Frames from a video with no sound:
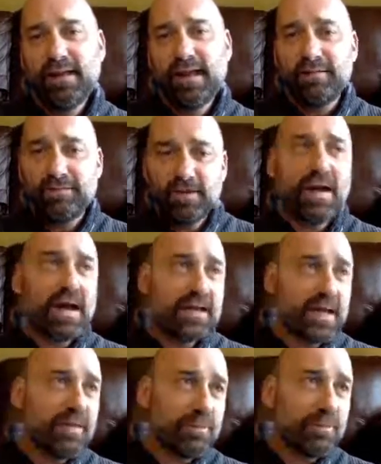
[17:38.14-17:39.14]
Have you
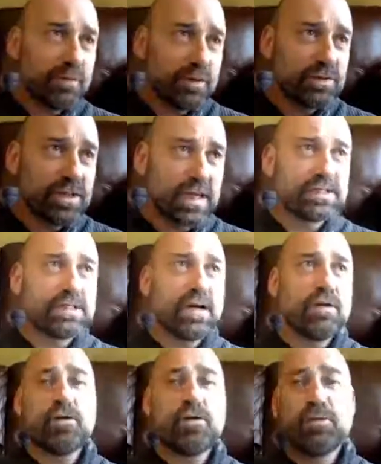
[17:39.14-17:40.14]
had other projects
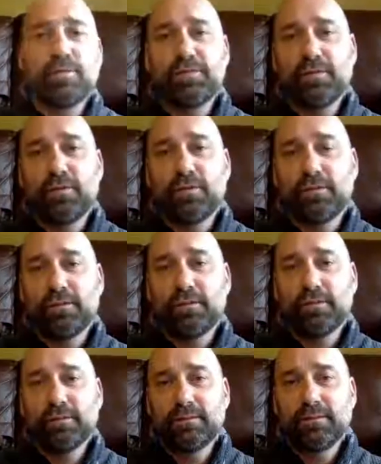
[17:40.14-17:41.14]
go wrong before?
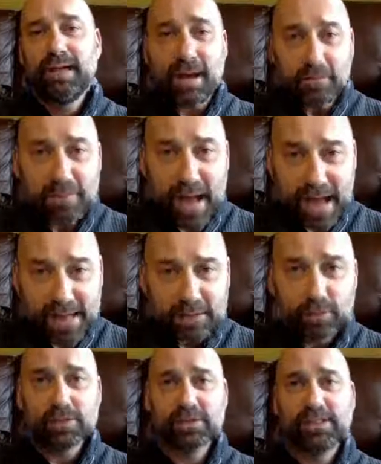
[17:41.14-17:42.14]
How bad
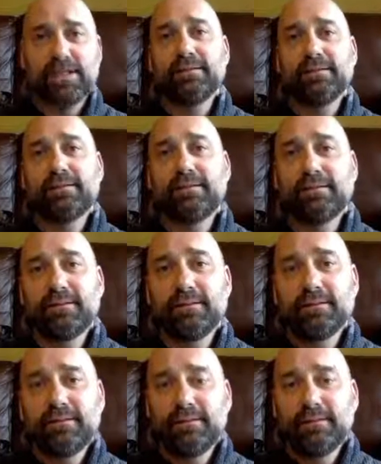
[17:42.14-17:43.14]
was it?
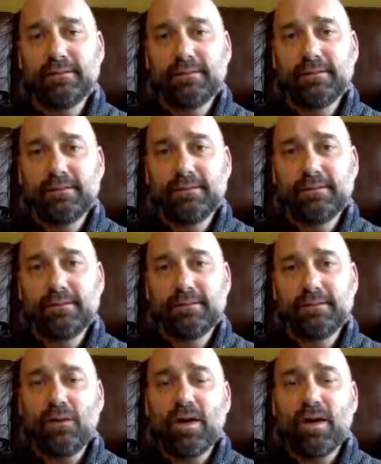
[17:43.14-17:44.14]

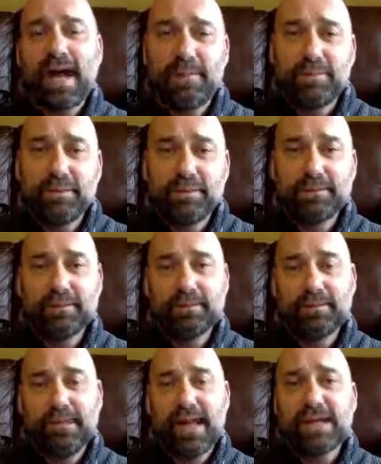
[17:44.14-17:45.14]
What happened?
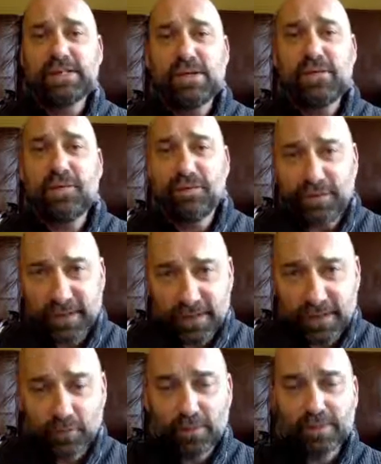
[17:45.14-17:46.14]
How do you
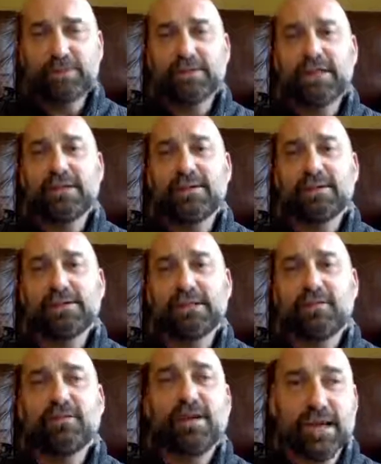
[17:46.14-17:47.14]
feel when you tell
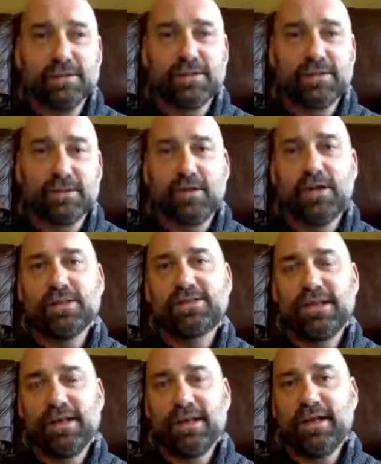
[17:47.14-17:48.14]
yourself it's the
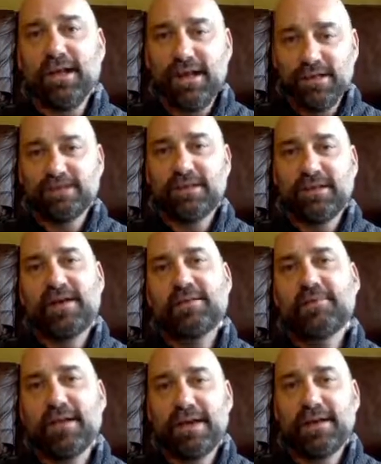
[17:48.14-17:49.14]
worst thing? It's a
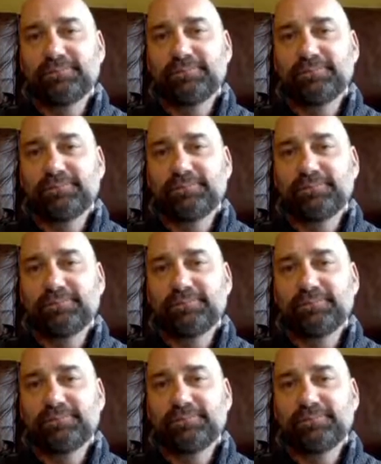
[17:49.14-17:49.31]
nightmare.